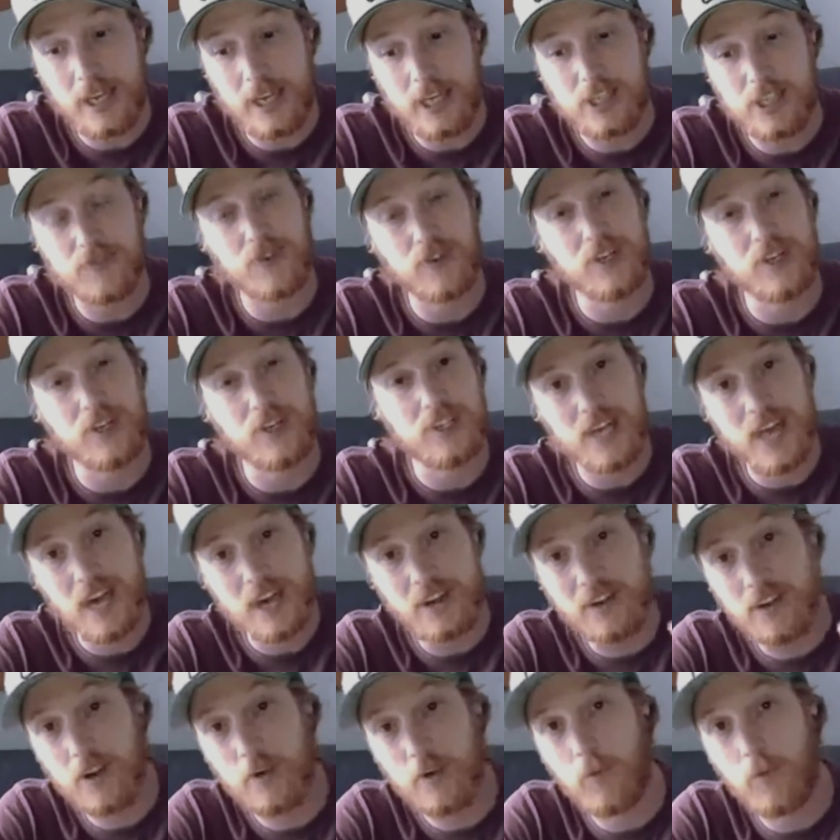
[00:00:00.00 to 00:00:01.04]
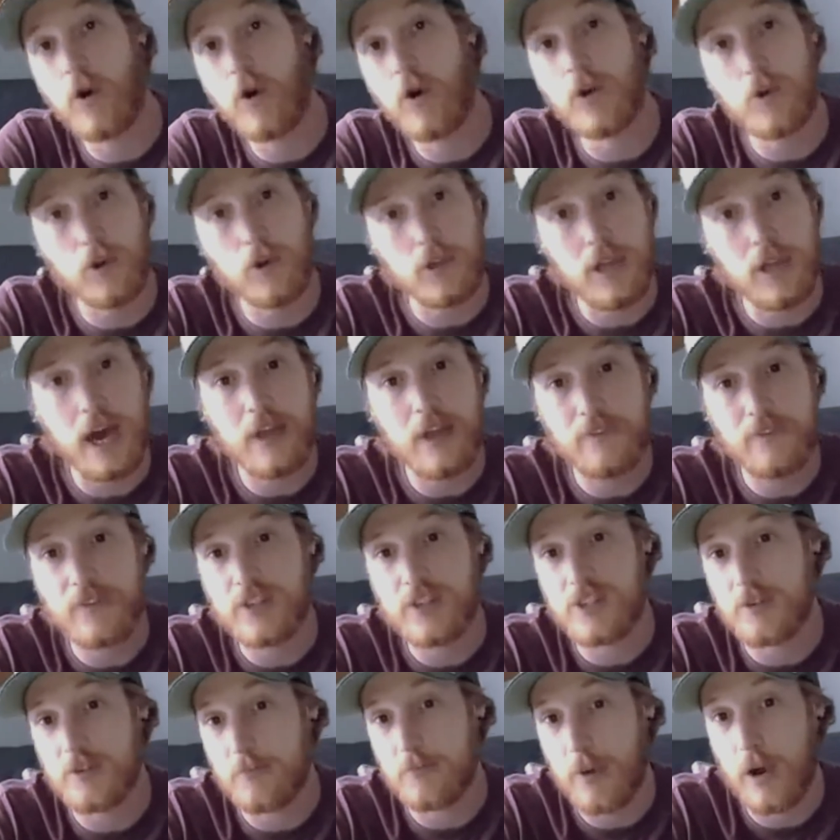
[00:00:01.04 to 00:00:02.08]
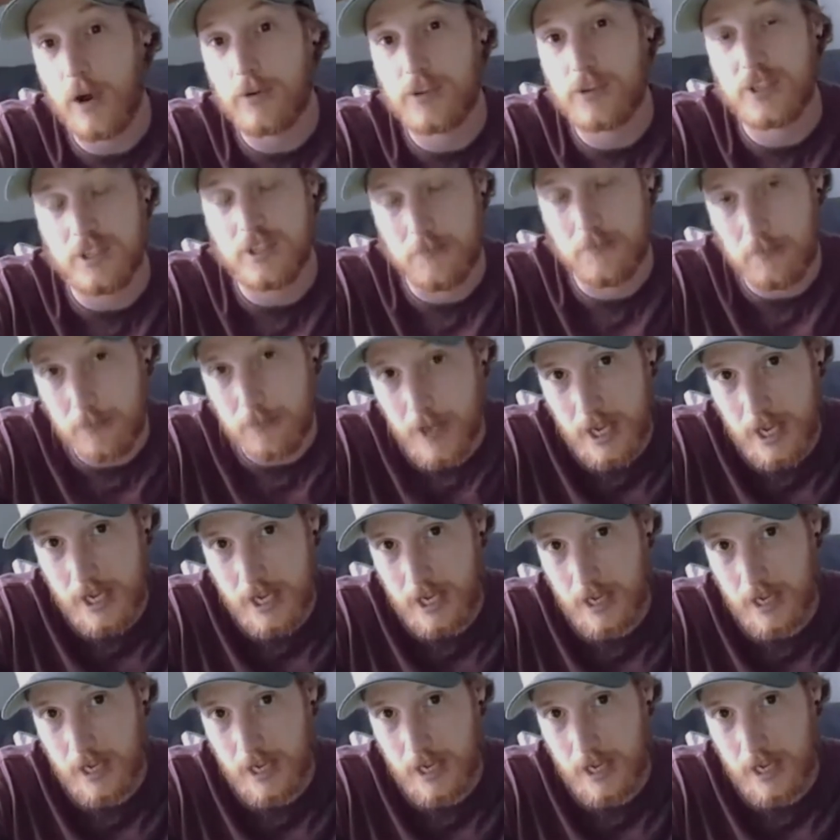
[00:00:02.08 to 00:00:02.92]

for exactly what your life is supposed to be.